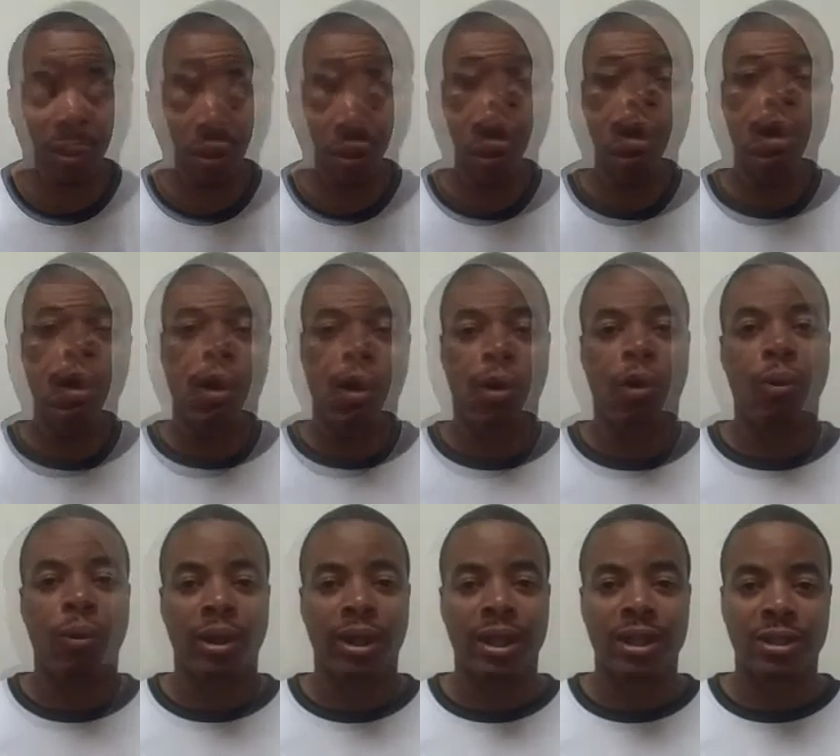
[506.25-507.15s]
Old way is a
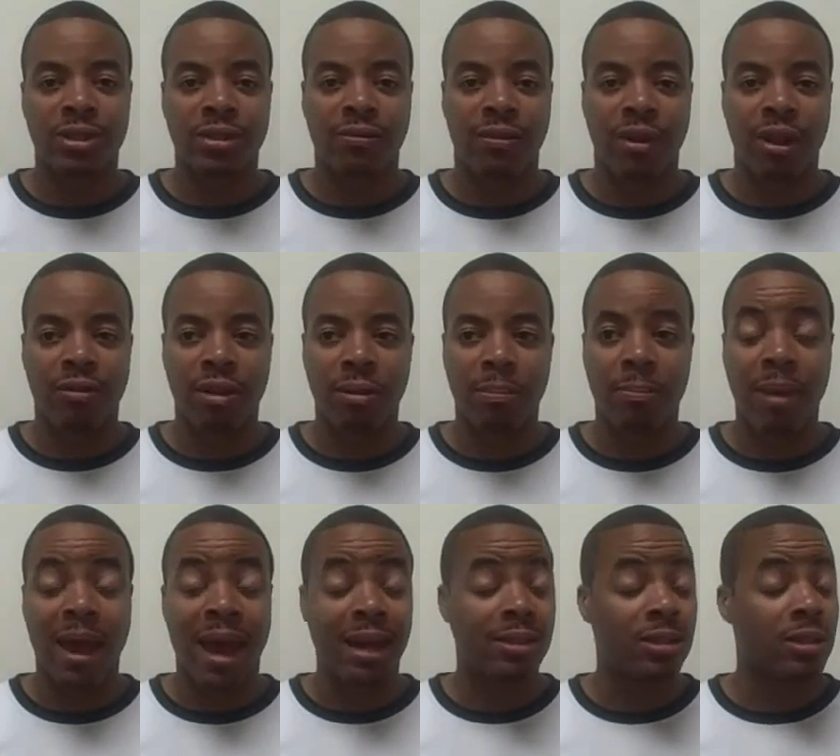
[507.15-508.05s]
very
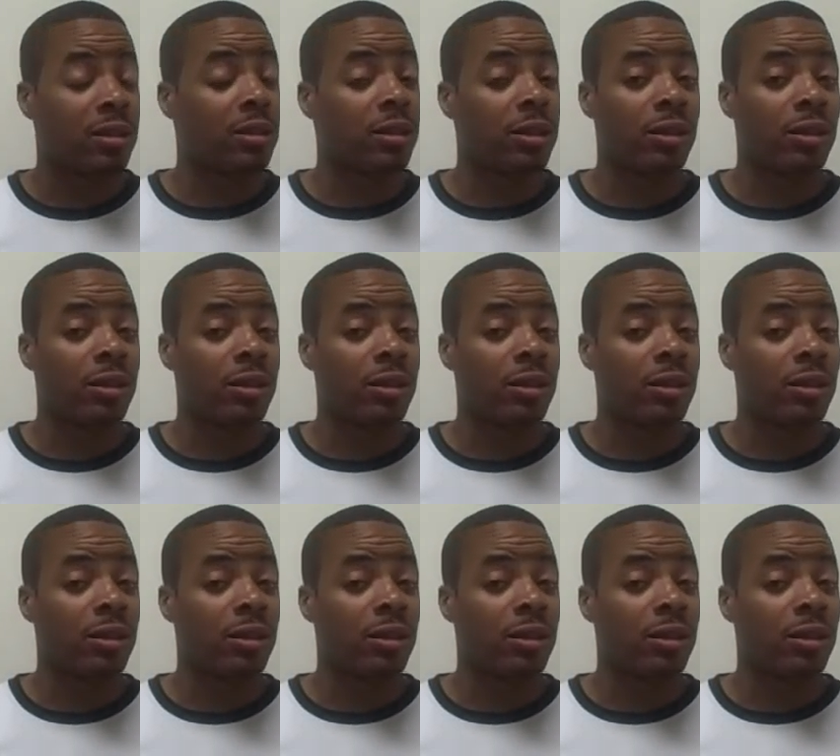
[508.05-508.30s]
masculine